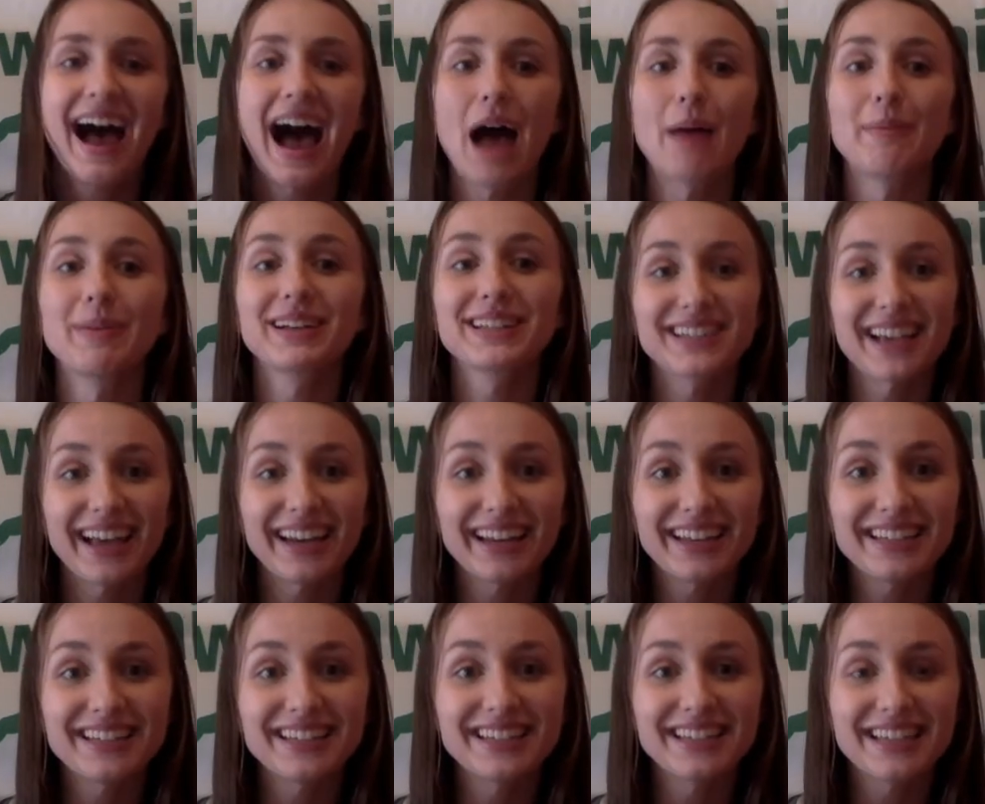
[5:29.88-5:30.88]
I'm
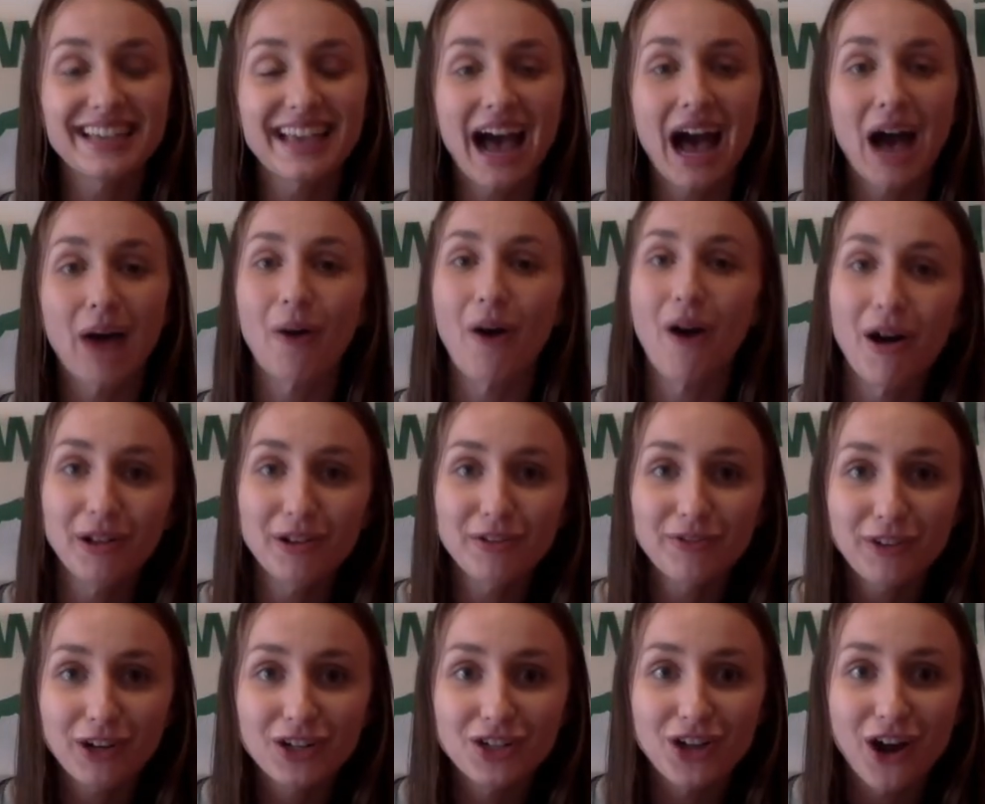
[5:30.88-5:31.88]
excited to see how all of
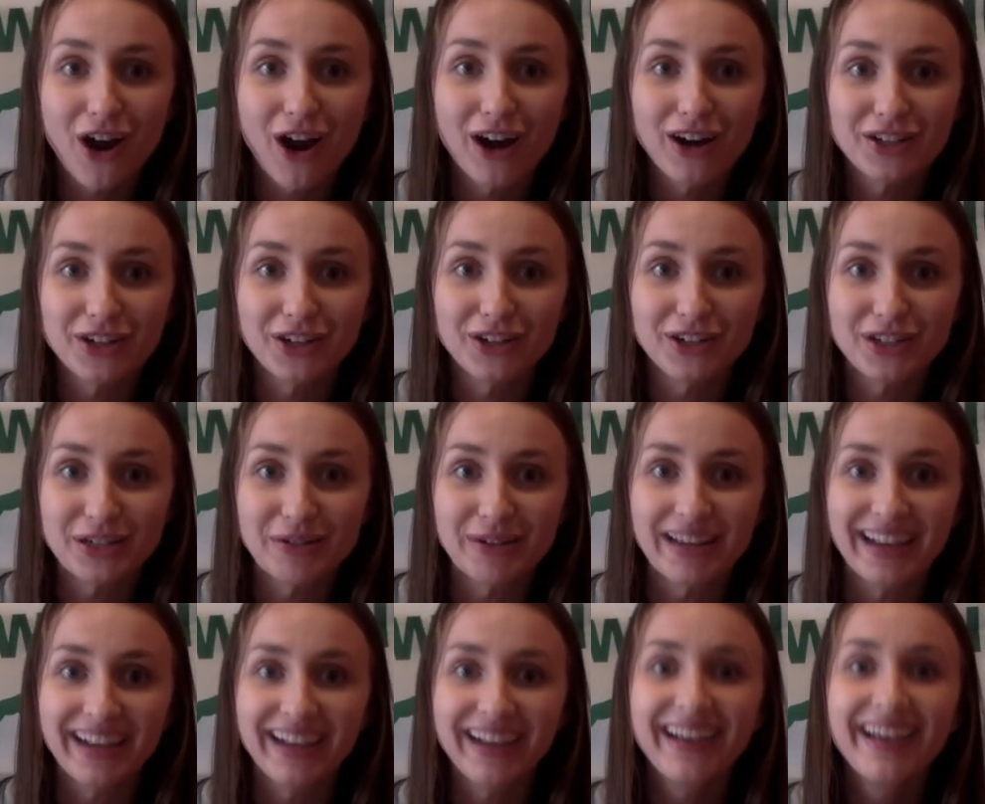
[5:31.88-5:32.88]
your jars are
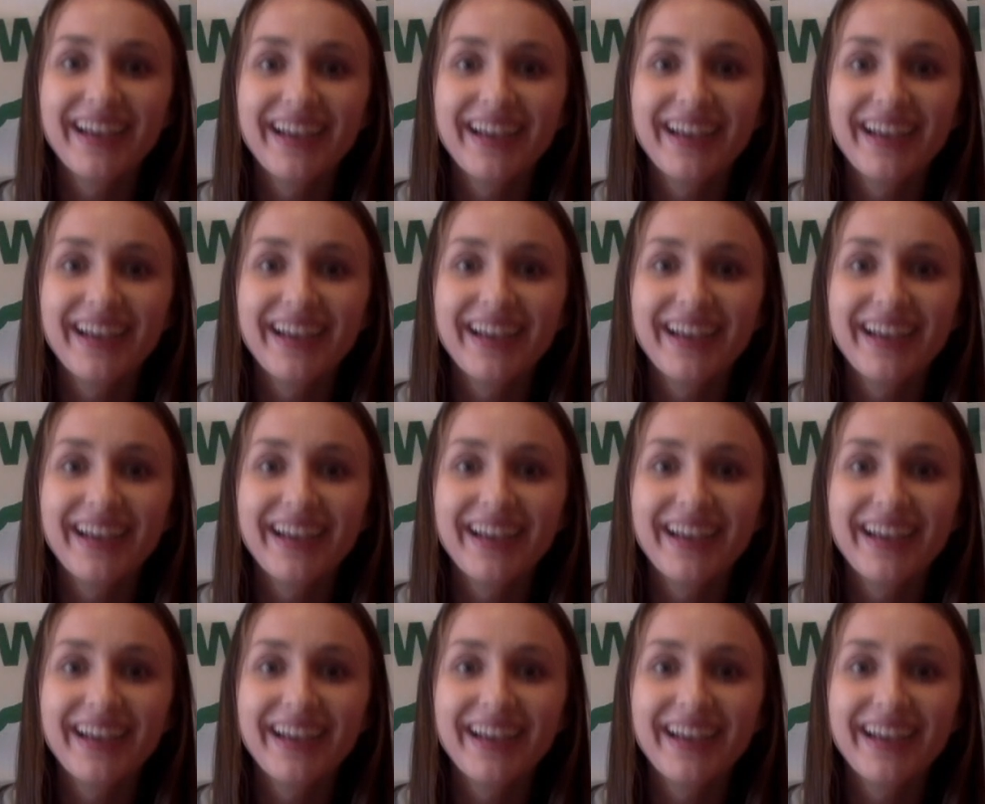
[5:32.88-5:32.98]
doing.